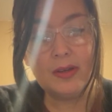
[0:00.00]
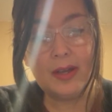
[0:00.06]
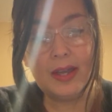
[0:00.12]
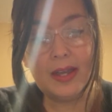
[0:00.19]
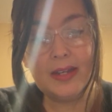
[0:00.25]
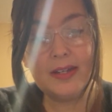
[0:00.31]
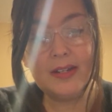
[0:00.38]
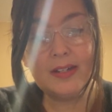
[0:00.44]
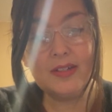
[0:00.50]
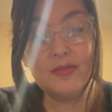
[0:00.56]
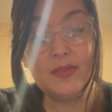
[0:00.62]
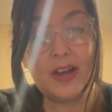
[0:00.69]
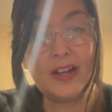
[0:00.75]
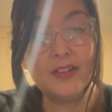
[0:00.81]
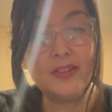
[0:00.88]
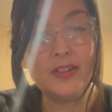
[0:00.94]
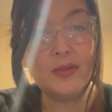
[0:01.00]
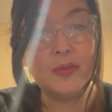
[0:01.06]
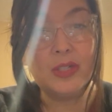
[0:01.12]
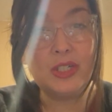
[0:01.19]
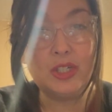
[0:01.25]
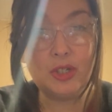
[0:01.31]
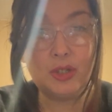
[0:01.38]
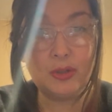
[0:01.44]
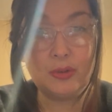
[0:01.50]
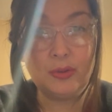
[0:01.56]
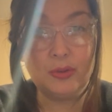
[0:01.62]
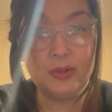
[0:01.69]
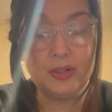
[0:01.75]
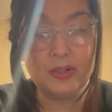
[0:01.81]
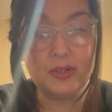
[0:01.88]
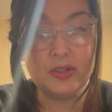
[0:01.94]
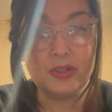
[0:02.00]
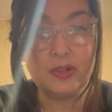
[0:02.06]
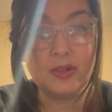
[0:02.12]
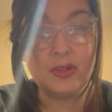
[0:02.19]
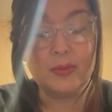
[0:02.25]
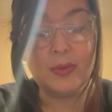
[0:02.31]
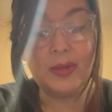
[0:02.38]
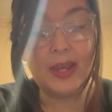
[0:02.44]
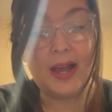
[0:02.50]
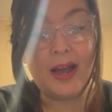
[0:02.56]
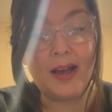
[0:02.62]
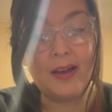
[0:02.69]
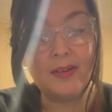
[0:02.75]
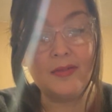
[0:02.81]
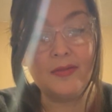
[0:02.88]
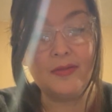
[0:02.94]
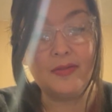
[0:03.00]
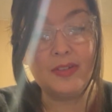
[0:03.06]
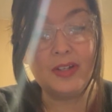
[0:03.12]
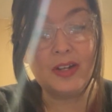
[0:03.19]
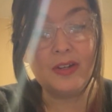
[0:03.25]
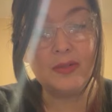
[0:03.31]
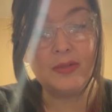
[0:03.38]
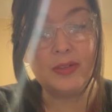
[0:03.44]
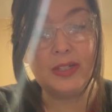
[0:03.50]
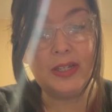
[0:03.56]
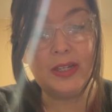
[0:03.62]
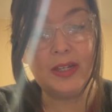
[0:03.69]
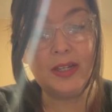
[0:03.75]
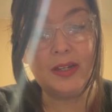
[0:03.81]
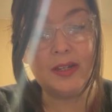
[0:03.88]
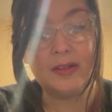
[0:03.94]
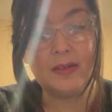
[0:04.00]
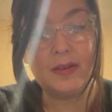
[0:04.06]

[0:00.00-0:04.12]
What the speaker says: And it is vital that we do, so that we have not only